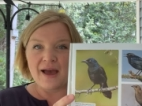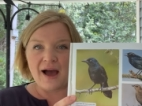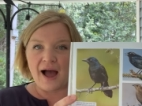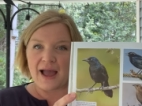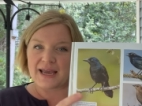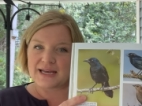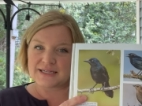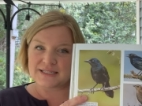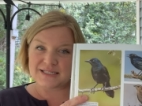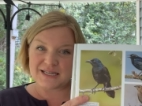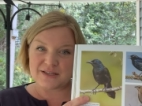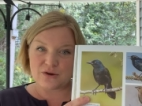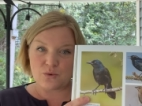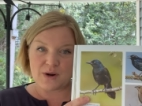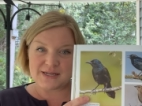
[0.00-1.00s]
I can see
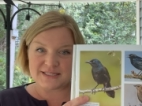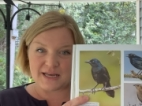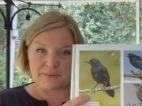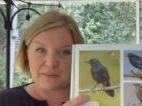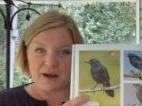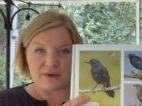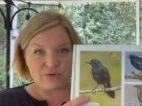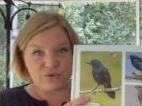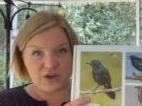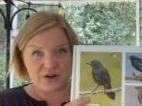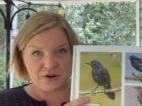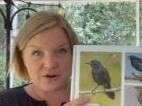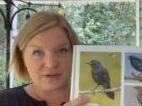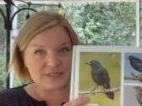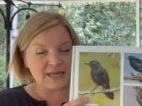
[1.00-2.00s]
the ones at my
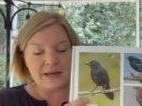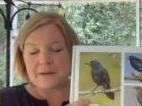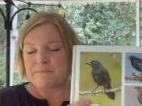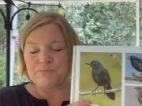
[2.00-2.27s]
feeders,